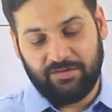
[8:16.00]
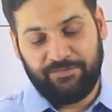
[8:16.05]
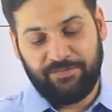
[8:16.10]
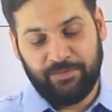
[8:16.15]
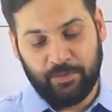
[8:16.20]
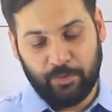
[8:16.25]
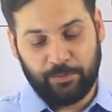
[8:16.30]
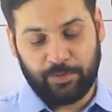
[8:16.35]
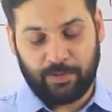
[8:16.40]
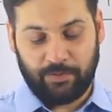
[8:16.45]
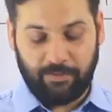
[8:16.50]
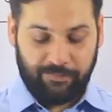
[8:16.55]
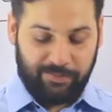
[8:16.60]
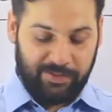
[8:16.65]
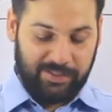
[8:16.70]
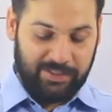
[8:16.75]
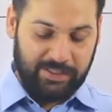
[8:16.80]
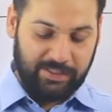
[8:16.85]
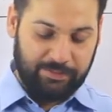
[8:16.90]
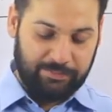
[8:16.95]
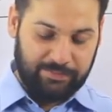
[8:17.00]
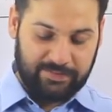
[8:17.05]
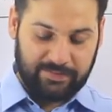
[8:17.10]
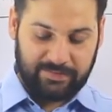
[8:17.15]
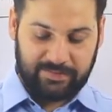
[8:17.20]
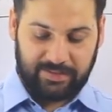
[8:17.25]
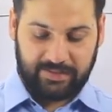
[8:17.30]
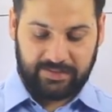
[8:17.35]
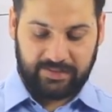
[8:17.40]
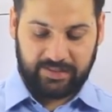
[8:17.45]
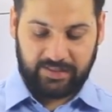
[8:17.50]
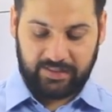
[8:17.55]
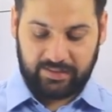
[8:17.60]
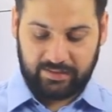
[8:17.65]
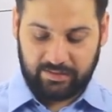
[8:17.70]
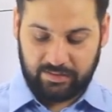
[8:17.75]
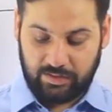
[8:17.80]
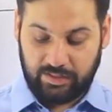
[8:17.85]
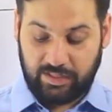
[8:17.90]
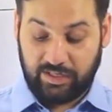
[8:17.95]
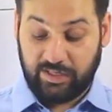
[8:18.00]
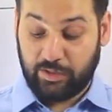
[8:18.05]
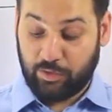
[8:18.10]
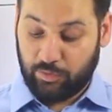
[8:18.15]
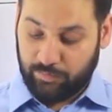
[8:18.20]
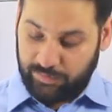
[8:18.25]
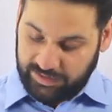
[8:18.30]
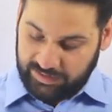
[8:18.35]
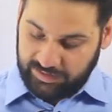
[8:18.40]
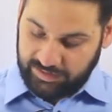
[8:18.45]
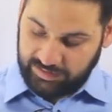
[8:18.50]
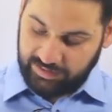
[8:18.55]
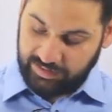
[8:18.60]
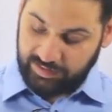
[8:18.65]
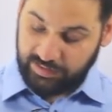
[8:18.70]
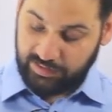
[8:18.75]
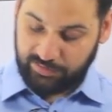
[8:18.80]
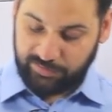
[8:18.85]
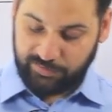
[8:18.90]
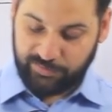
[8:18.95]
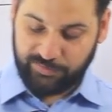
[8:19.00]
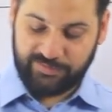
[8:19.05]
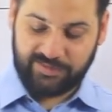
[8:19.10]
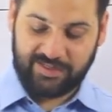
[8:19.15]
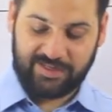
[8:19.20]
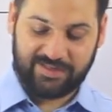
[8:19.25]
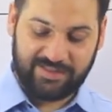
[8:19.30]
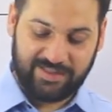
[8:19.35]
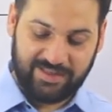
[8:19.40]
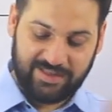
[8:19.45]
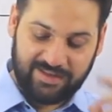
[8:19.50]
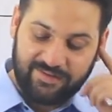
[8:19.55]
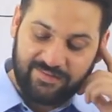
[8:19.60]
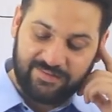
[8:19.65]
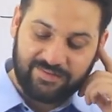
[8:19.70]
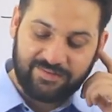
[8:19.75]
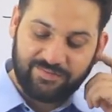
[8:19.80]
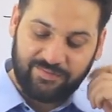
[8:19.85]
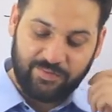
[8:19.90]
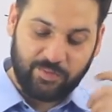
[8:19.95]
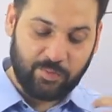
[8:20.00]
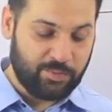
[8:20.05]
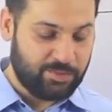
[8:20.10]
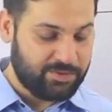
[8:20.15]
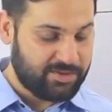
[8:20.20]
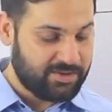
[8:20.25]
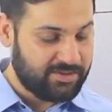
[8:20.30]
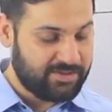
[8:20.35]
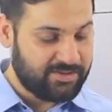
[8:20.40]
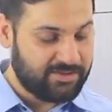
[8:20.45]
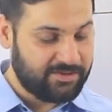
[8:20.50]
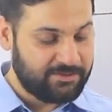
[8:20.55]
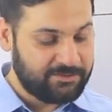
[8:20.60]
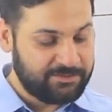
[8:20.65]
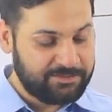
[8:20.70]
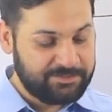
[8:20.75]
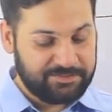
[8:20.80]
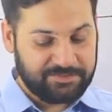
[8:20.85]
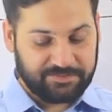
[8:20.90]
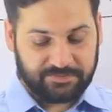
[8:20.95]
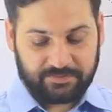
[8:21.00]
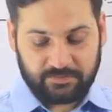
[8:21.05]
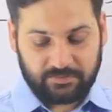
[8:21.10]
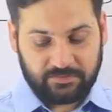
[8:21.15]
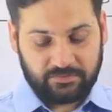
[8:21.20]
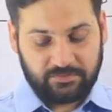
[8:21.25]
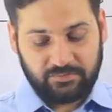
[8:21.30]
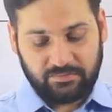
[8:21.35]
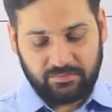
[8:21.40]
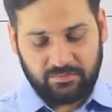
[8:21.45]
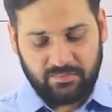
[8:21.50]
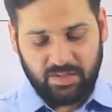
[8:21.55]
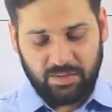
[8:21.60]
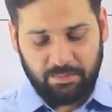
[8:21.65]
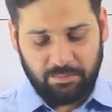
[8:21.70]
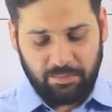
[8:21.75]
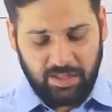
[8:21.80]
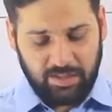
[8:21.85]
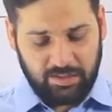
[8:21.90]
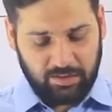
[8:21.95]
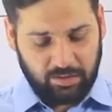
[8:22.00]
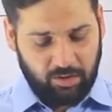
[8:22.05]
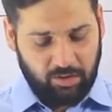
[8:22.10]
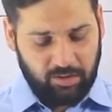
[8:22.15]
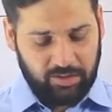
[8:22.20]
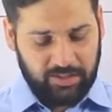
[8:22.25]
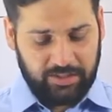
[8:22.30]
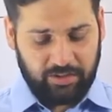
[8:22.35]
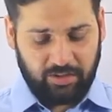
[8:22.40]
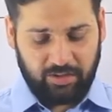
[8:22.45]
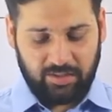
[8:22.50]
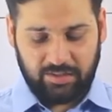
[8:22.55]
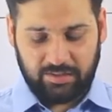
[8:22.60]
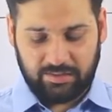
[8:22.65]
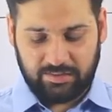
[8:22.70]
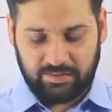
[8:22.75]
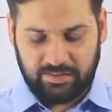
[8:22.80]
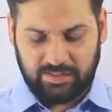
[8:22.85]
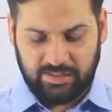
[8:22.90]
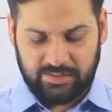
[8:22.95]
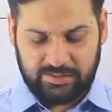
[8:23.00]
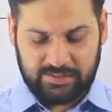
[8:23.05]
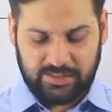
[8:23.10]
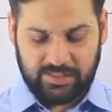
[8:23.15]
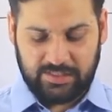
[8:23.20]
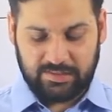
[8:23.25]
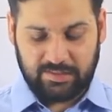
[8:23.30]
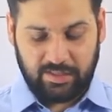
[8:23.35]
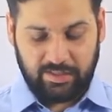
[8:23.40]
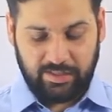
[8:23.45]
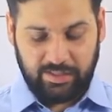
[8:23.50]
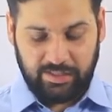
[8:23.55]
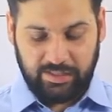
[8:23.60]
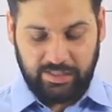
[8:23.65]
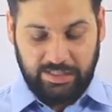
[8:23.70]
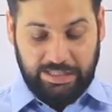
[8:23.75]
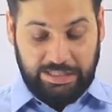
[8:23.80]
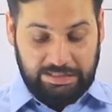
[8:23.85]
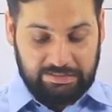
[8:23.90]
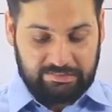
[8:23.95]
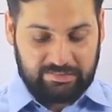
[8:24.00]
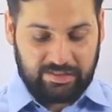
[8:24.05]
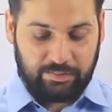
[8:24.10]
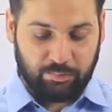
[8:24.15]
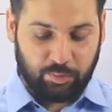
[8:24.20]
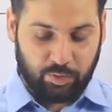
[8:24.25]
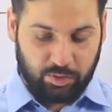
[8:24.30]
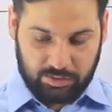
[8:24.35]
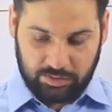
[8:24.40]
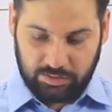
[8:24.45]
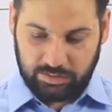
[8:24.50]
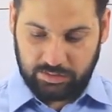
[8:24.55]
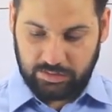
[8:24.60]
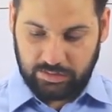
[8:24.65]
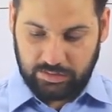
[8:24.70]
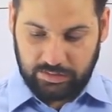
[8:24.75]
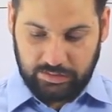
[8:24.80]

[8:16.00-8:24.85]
Few probability questions are there. Trigonometry, ratios are there. Few questions. But all in all, this is a really easy book.